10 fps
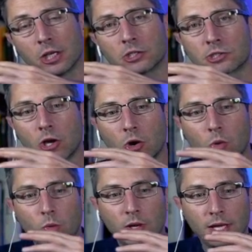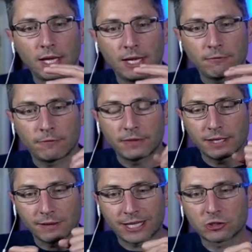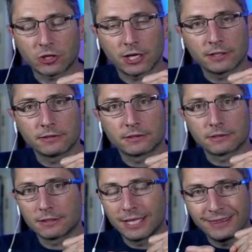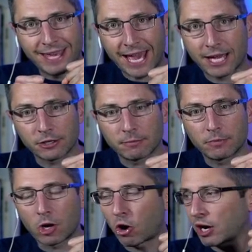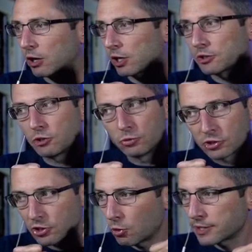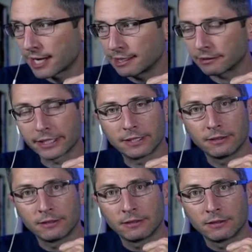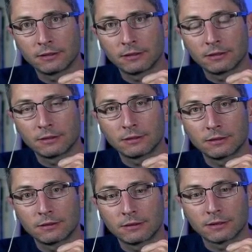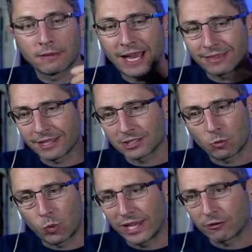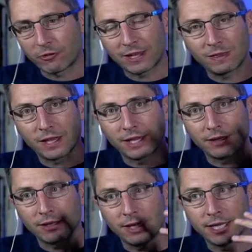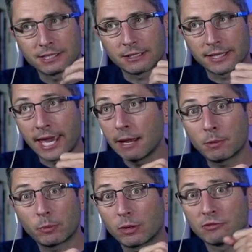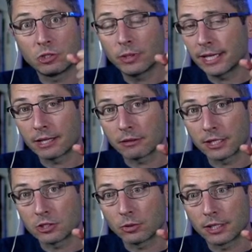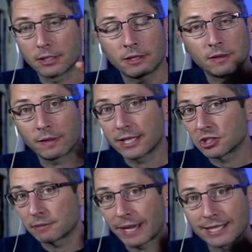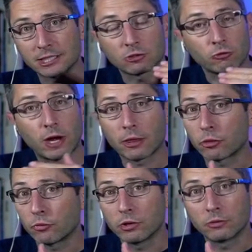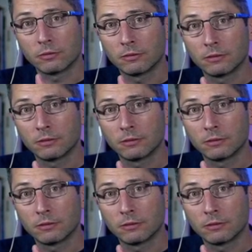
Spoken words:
So if the electrons in the atom are held onto so tightly that this weak red light isn't capable of doing anything to it, then the light just passes right through.